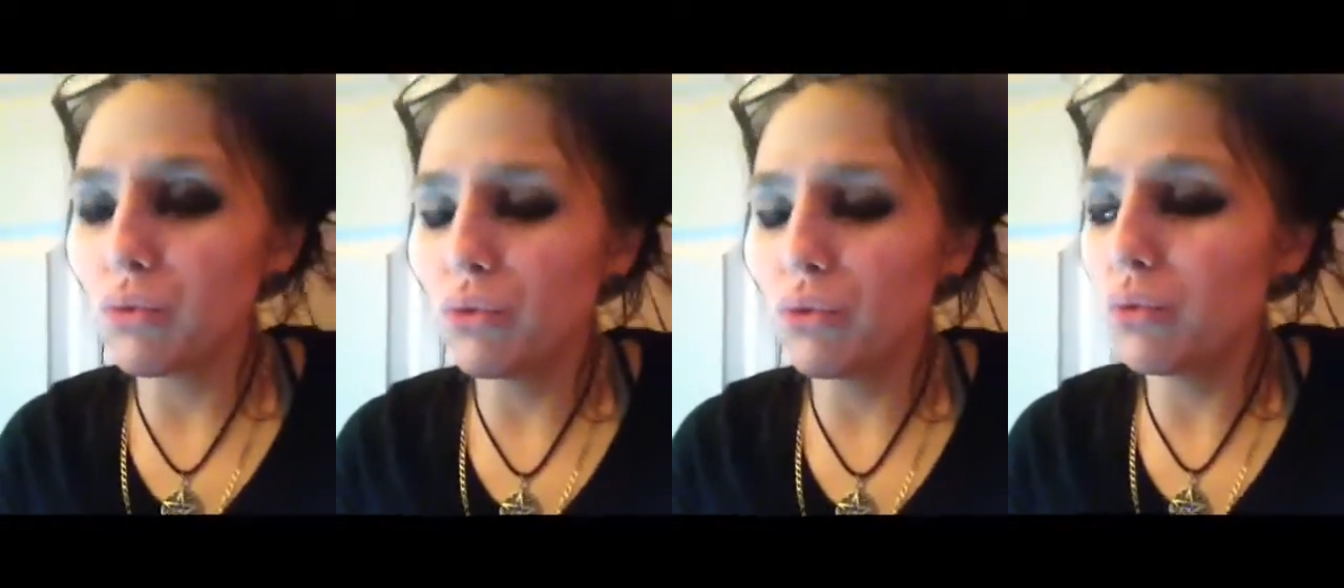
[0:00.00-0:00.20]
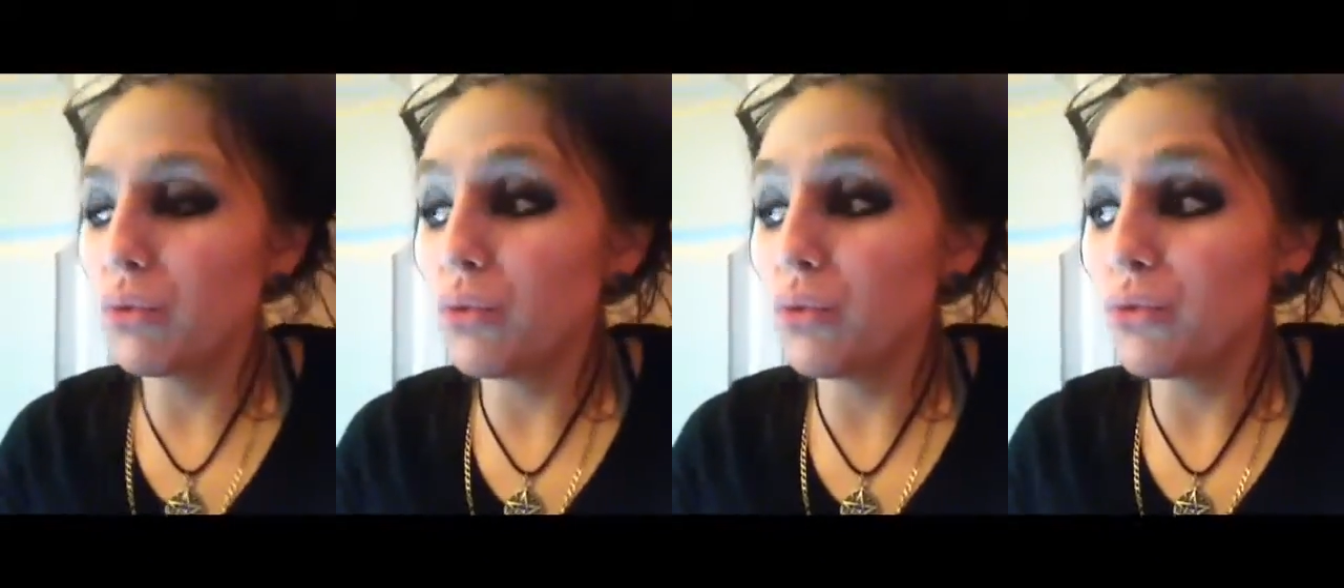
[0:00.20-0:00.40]

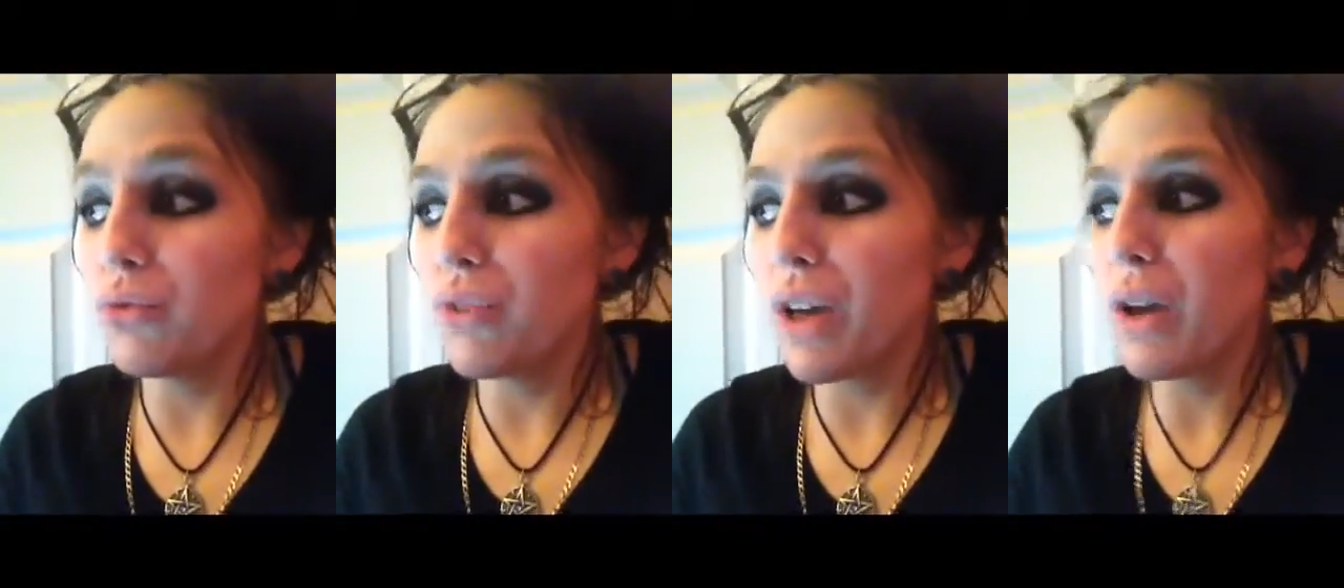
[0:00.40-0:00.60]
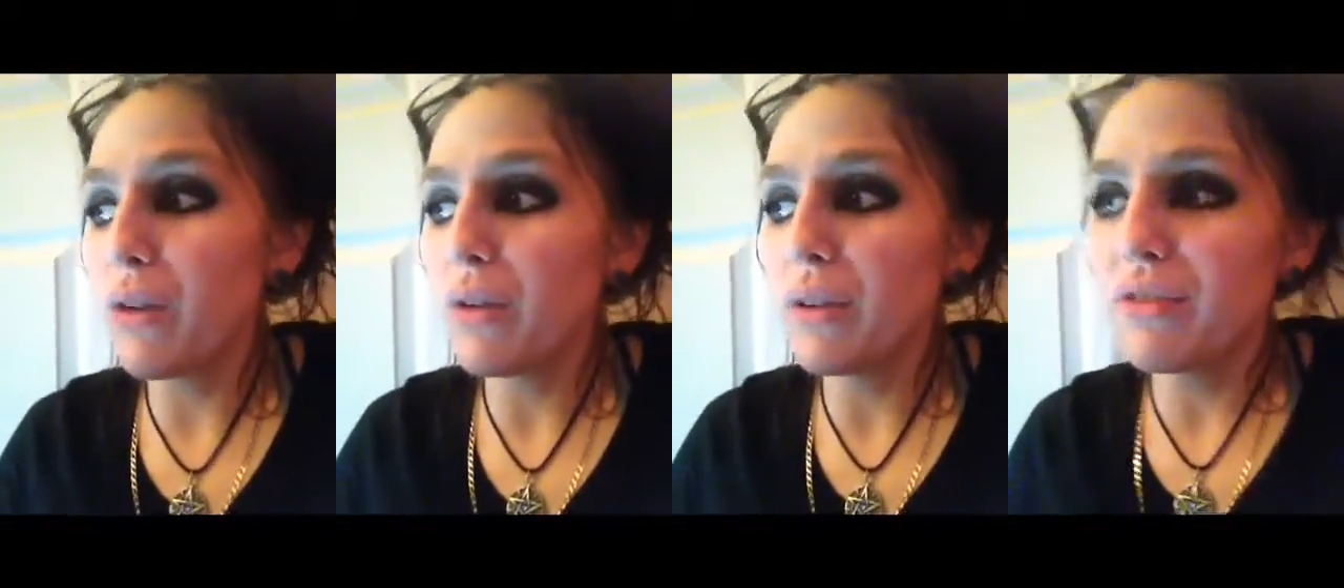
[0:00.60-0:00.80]
grew
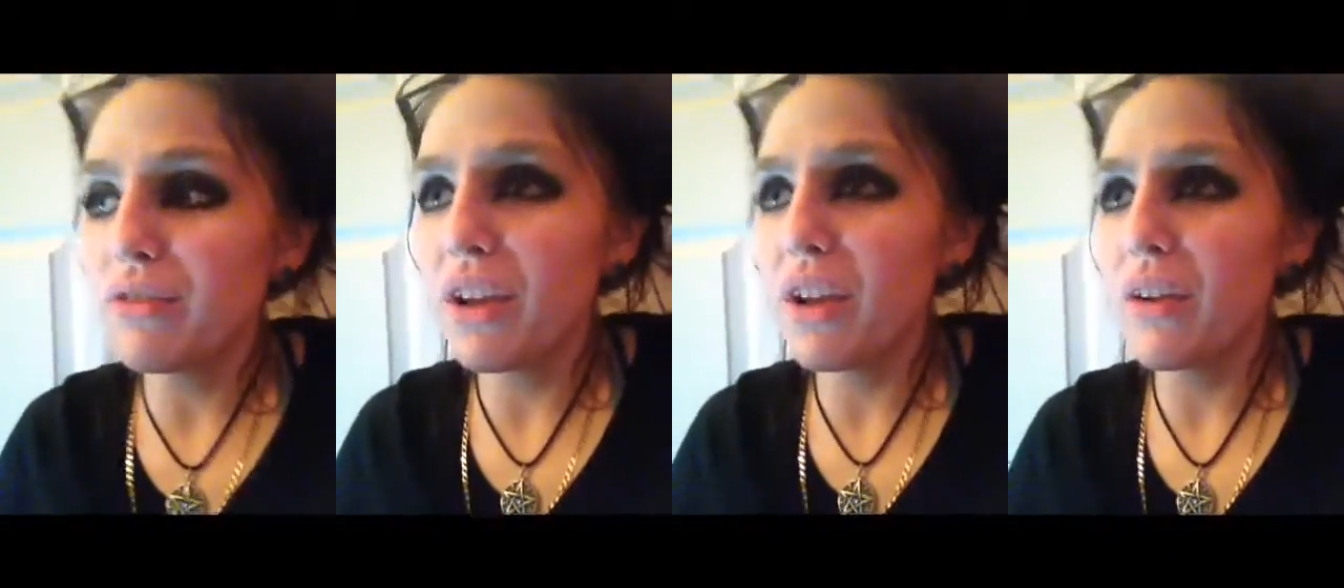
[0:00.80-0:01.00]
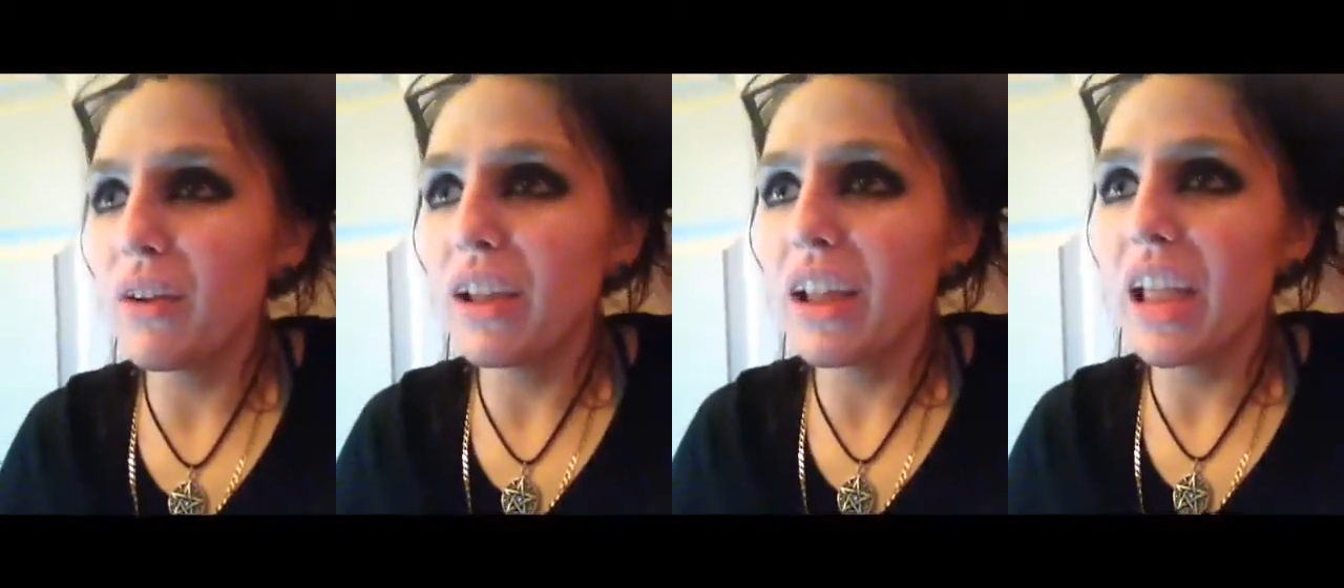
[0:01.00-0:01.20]
very,
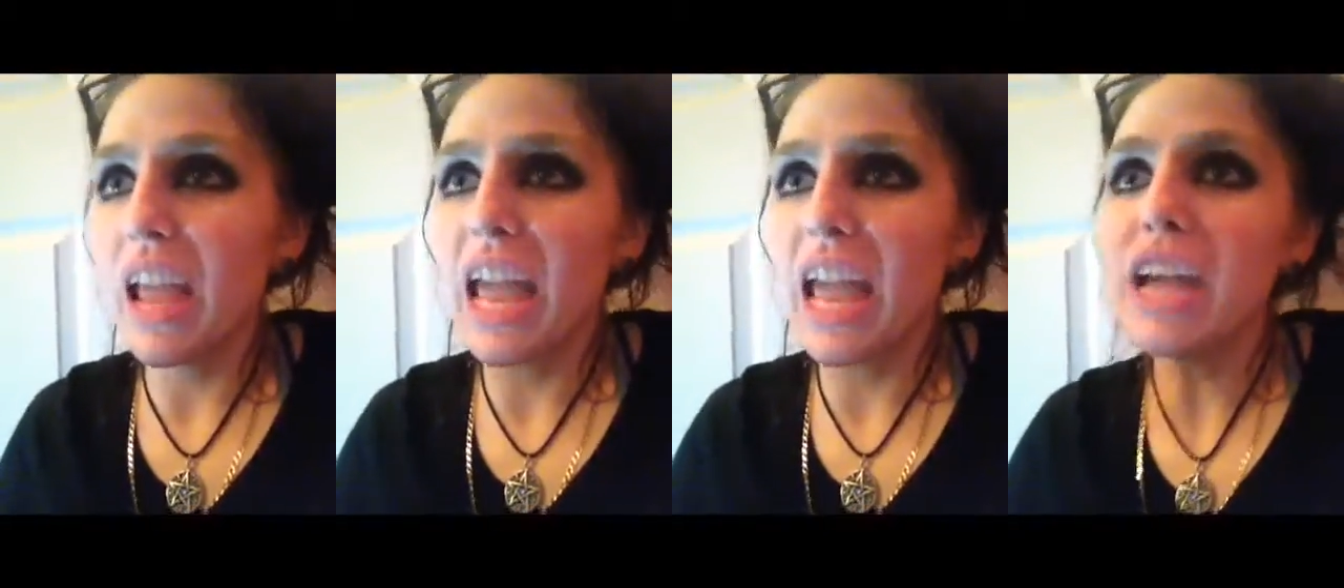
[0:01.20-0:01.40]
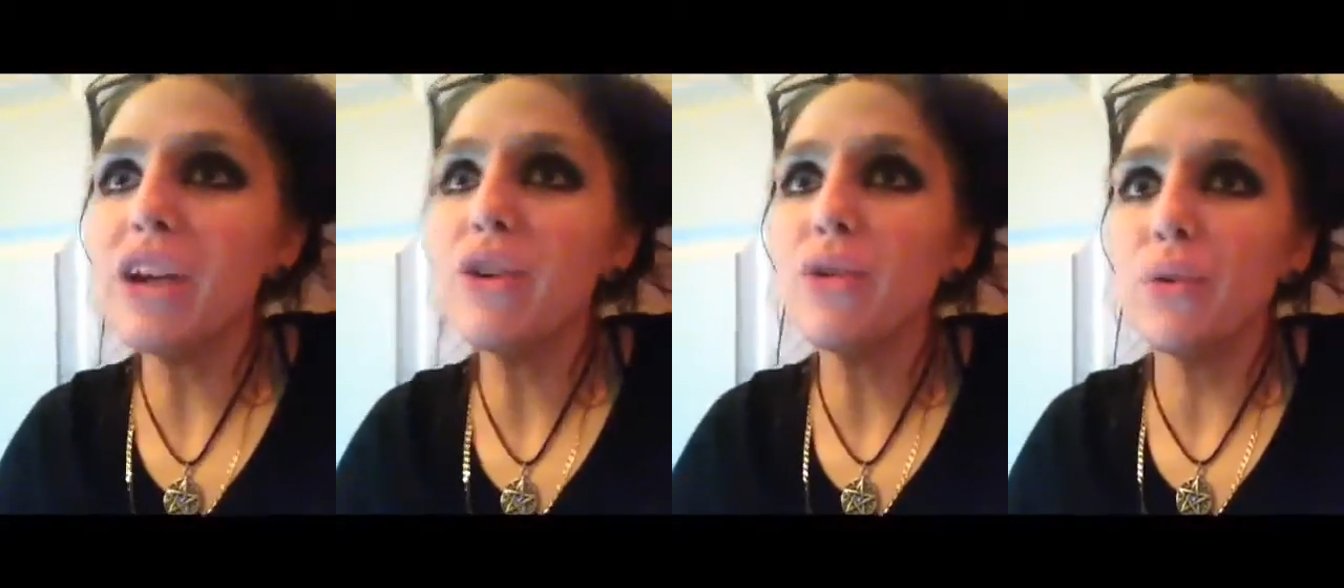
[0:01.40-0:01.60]
very
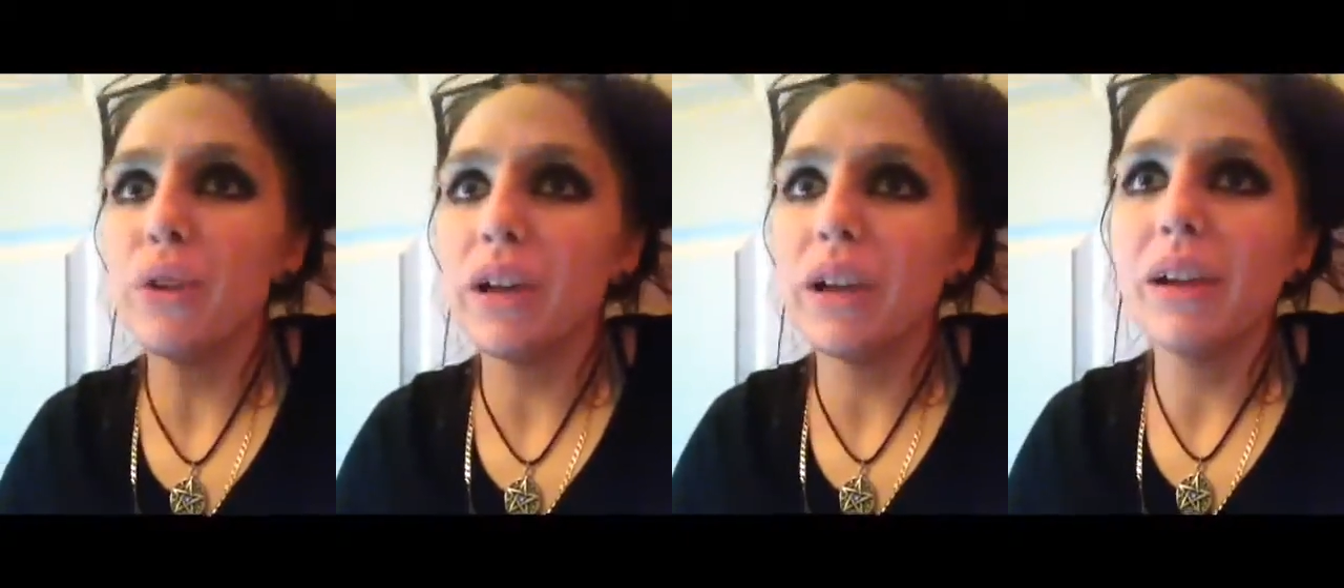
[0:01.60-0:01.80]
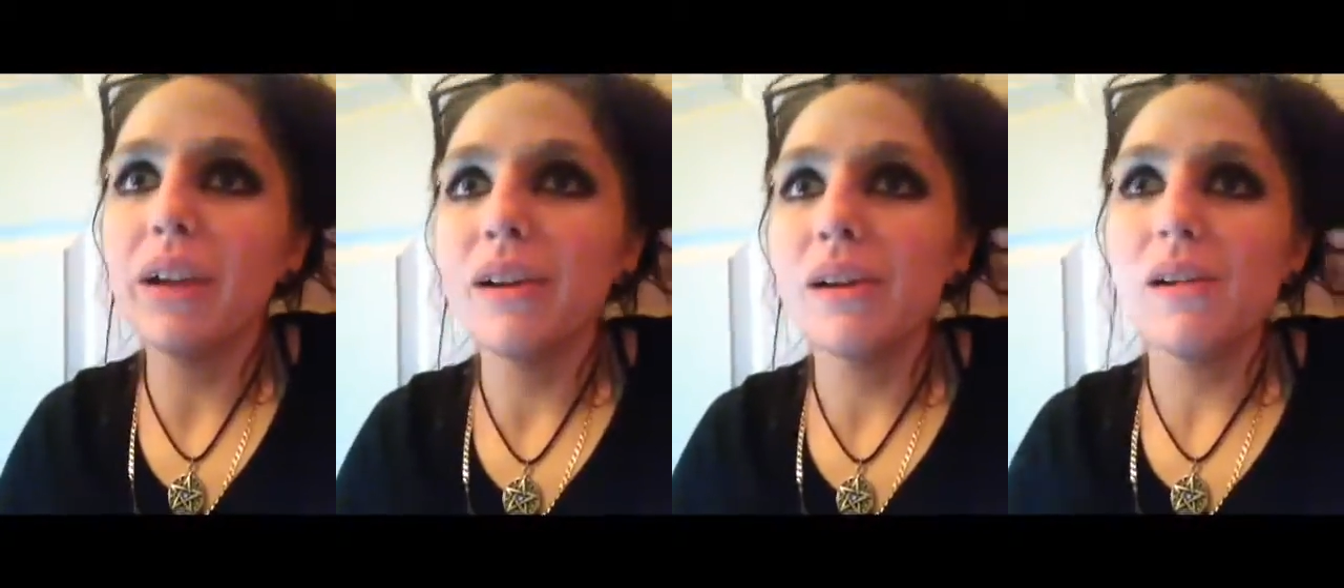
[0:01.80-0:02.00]

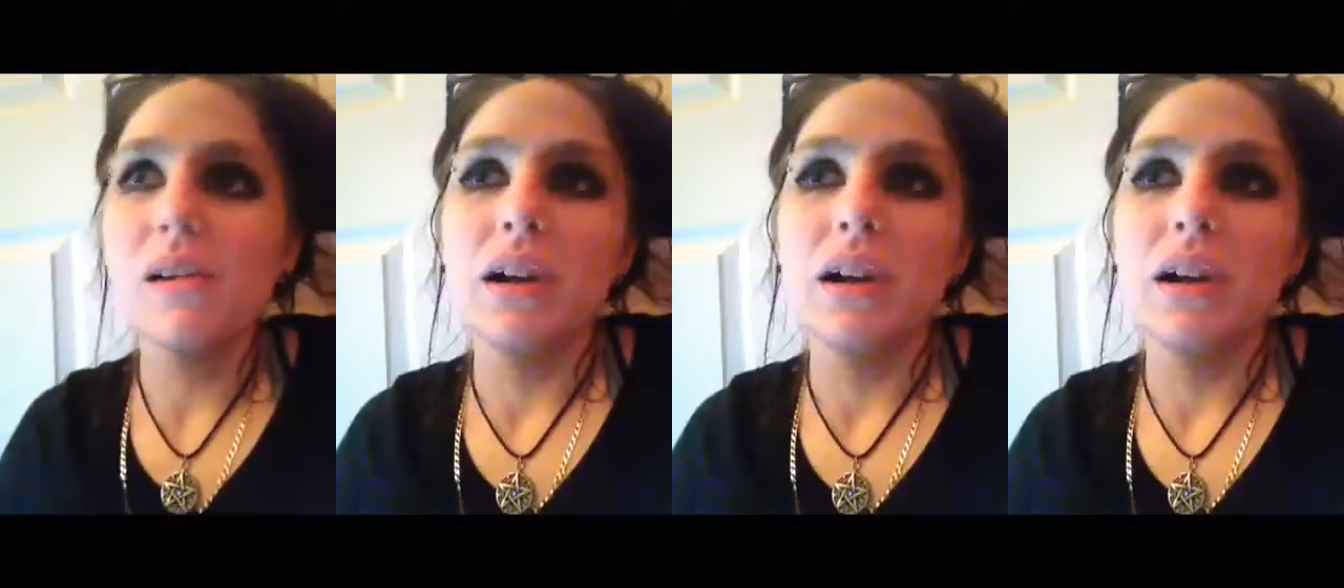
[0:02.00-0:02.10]
angry